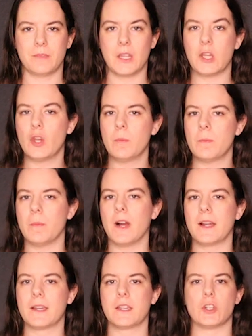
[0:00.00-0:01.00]
The human
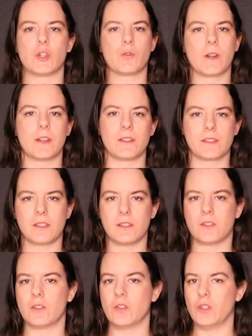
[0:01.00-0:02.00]
mind can trick us
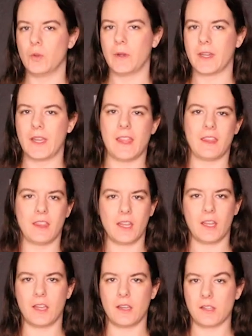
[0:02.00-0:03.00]
into doing and
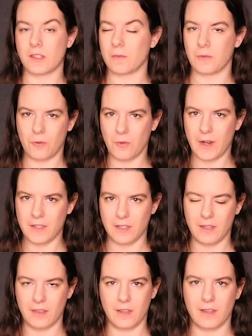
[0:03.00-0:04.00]
thinking some
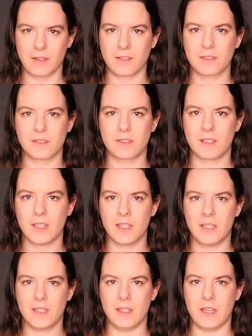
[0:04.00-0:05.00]
crazy things.
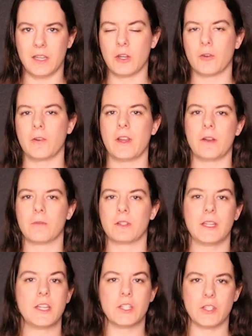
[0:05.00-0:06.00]
It can create
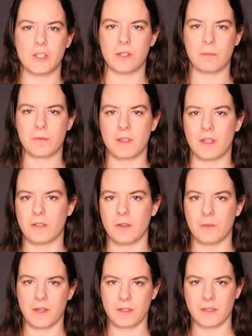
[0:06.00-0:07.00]
relationships that
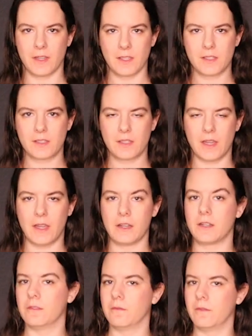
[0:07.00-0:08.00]
don't exist
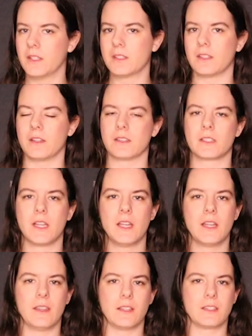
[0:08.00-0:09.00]
and convince us
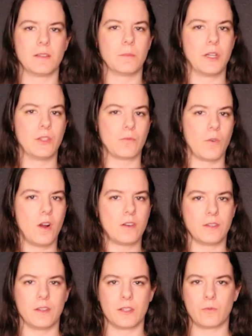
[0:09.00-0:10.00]
that somebody's
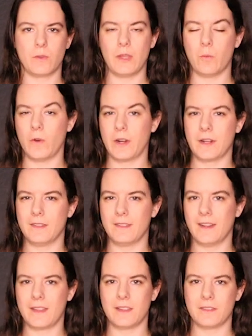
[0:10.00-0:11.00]
wronged us when they wanted
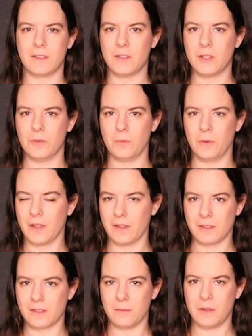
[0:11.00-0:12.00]
nothing to do with
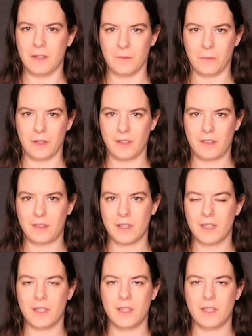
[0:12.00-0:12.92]
us to begin with.